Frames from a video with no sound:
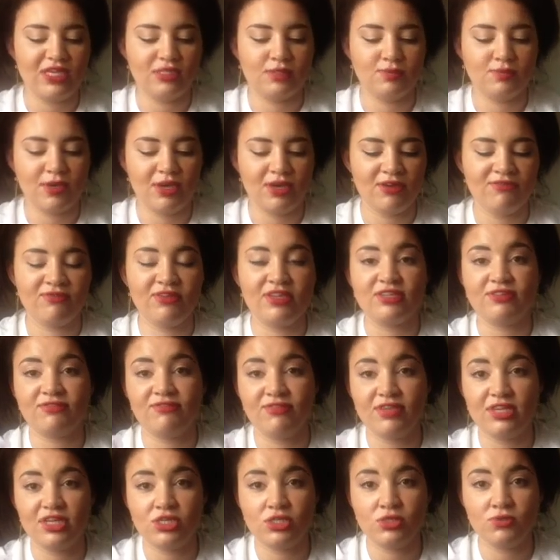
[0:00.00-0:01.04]
Perfect
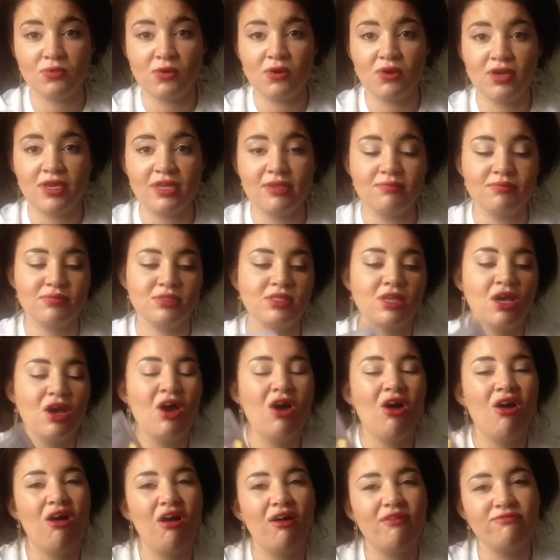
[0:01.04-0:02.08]
Finish wipes.
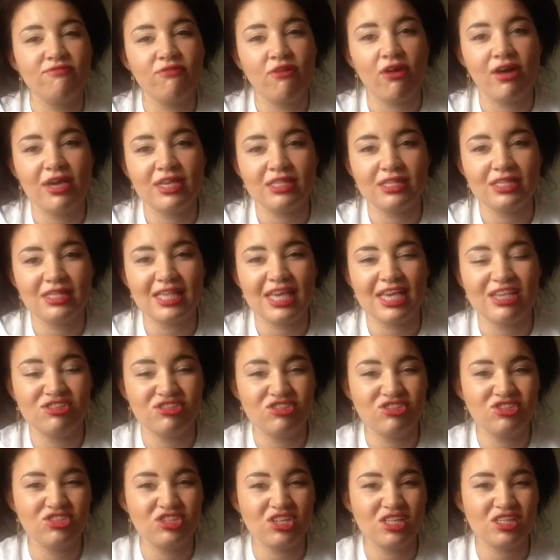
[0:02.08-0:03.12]
I find they
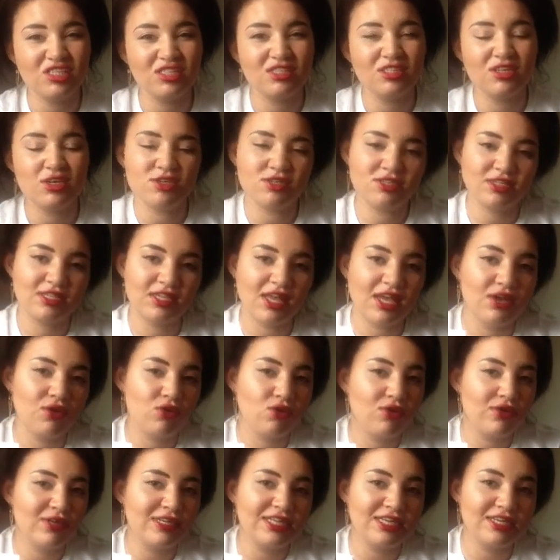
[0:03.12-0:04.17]
just don't stay
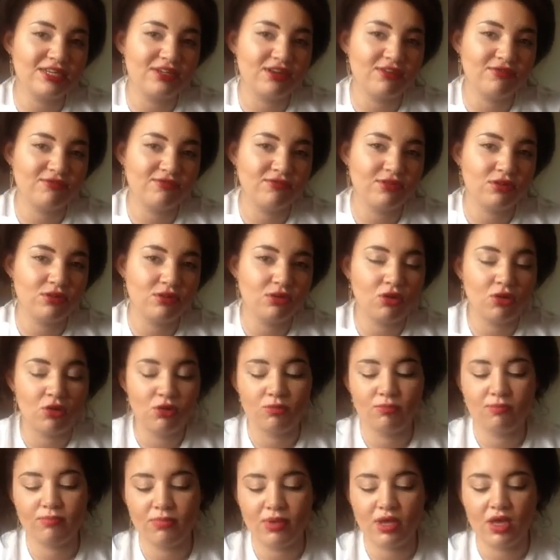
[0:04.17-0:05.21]
oily enough for
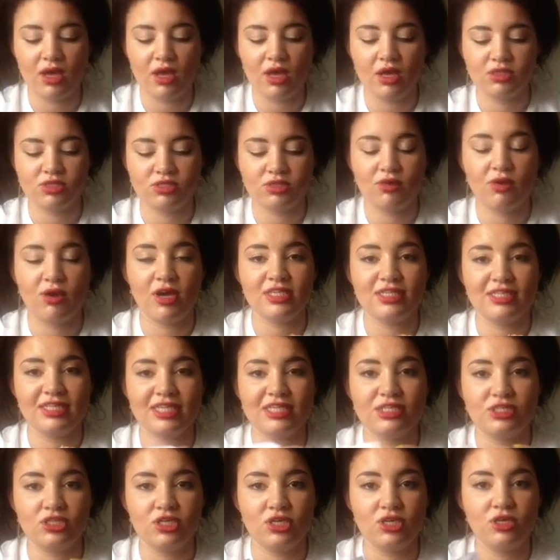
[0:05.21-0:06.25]
long, so I
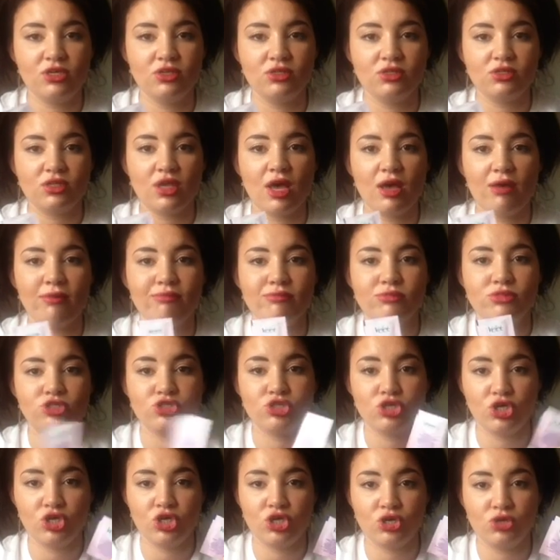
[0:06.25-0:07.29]
did use
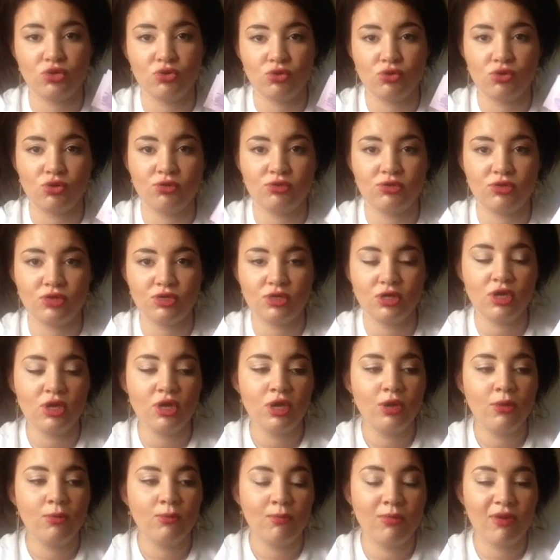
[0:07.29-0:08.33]
2 on
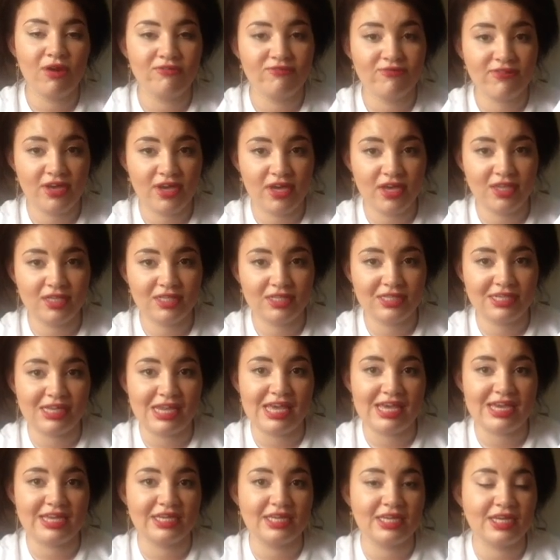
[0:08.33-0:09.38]
my first
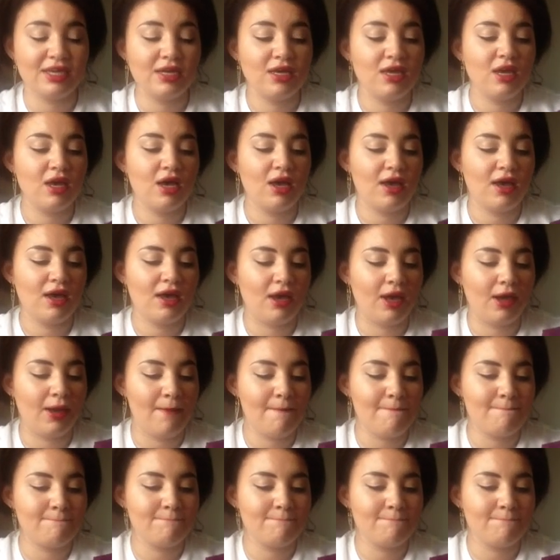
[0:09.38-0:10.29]
leg. I